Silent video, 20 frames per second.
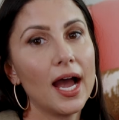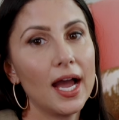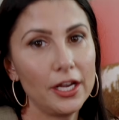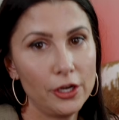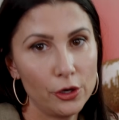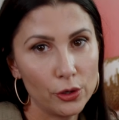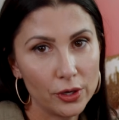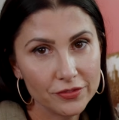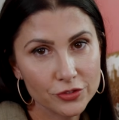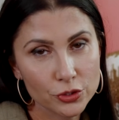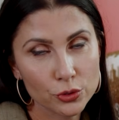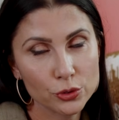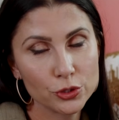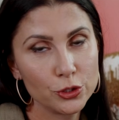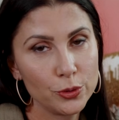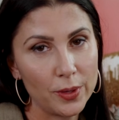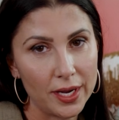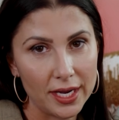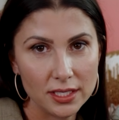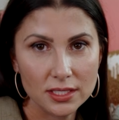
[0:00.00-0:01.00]
I know I've told
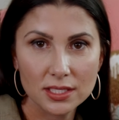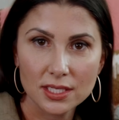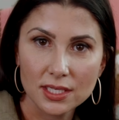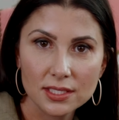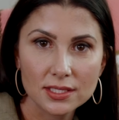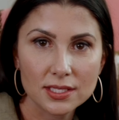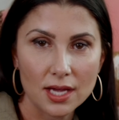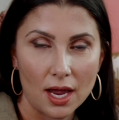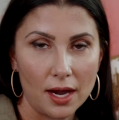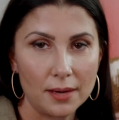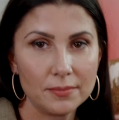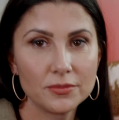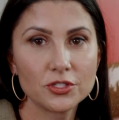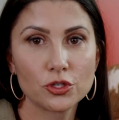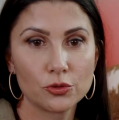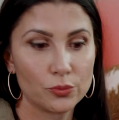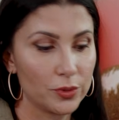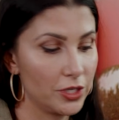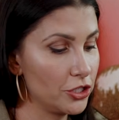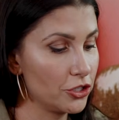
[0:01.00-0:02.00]
you 18 times
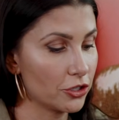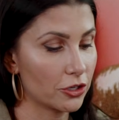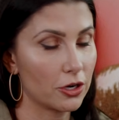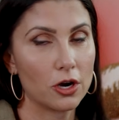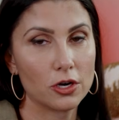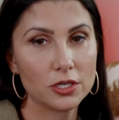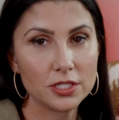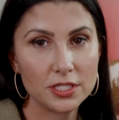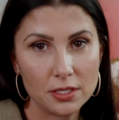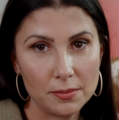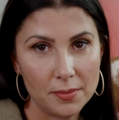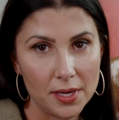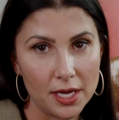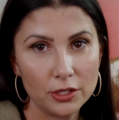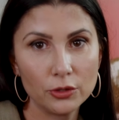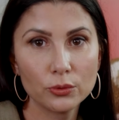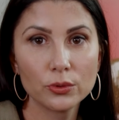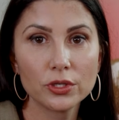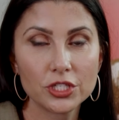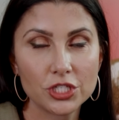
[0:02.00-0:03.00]
to read your car seat
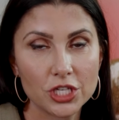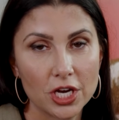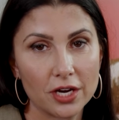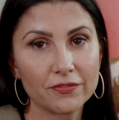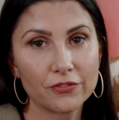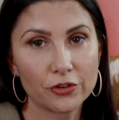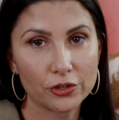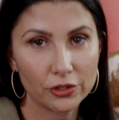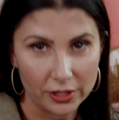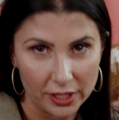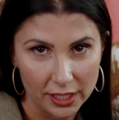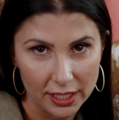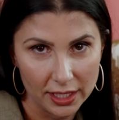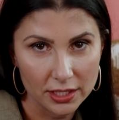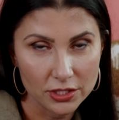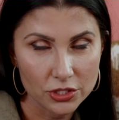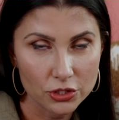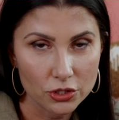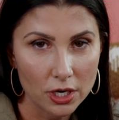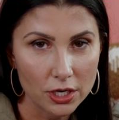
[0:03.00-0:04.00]
manual to check for cleaning
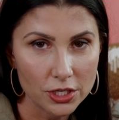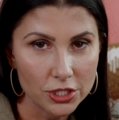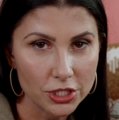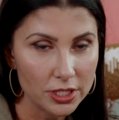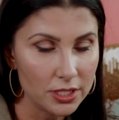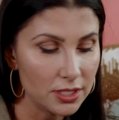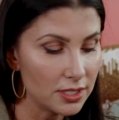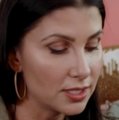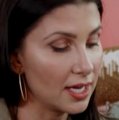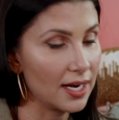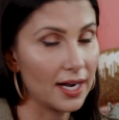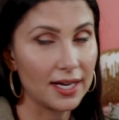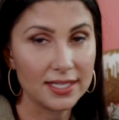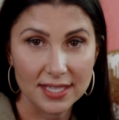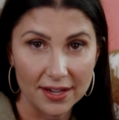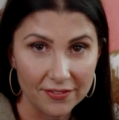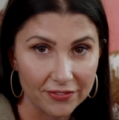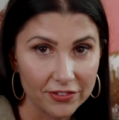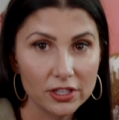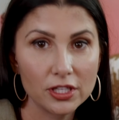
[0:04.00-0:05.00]
instructions, and I
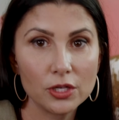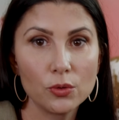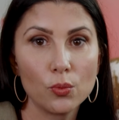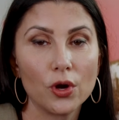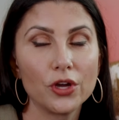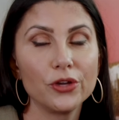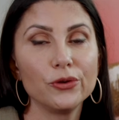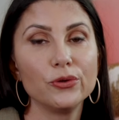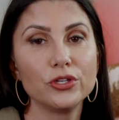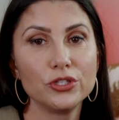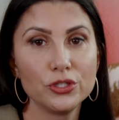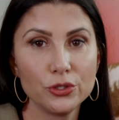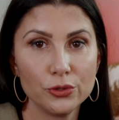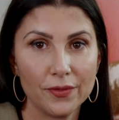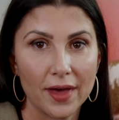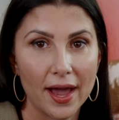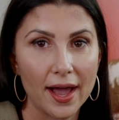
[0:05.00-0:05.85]
definitely want you to do